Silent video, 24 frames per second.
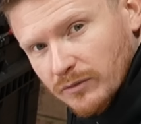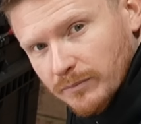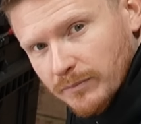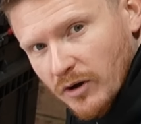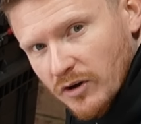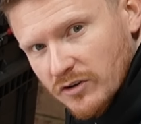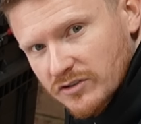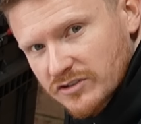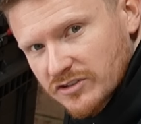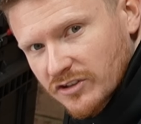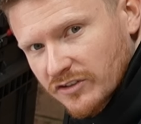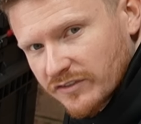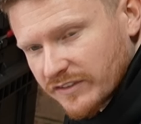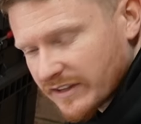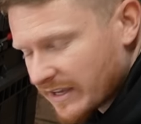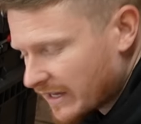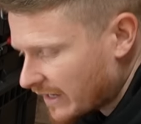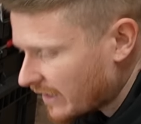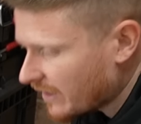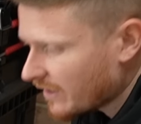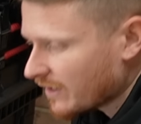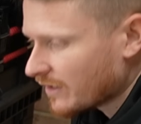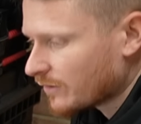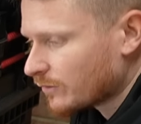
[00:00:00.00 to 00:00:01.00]
box on
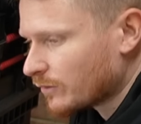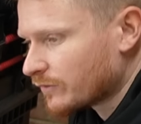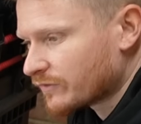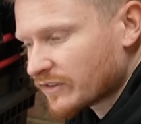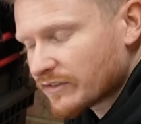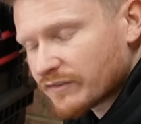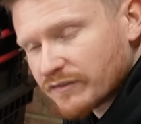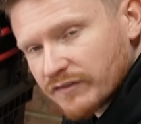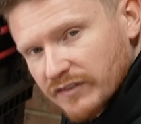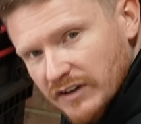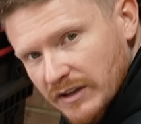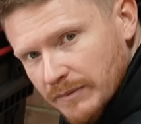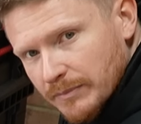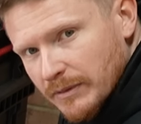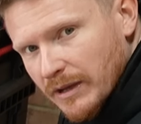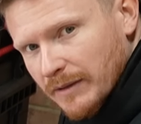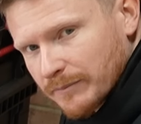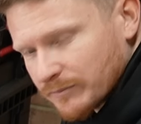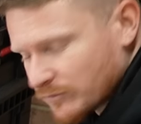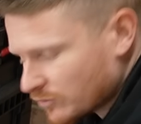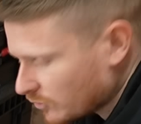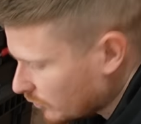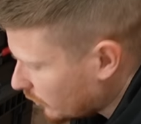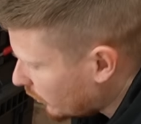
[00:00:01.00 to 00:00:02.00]
there with the flip
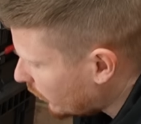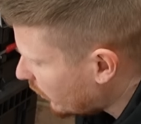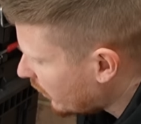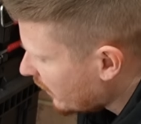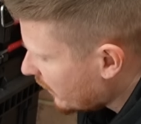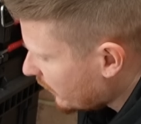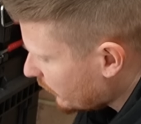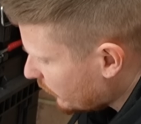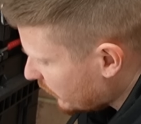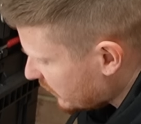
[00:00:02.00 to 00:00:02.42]
up door,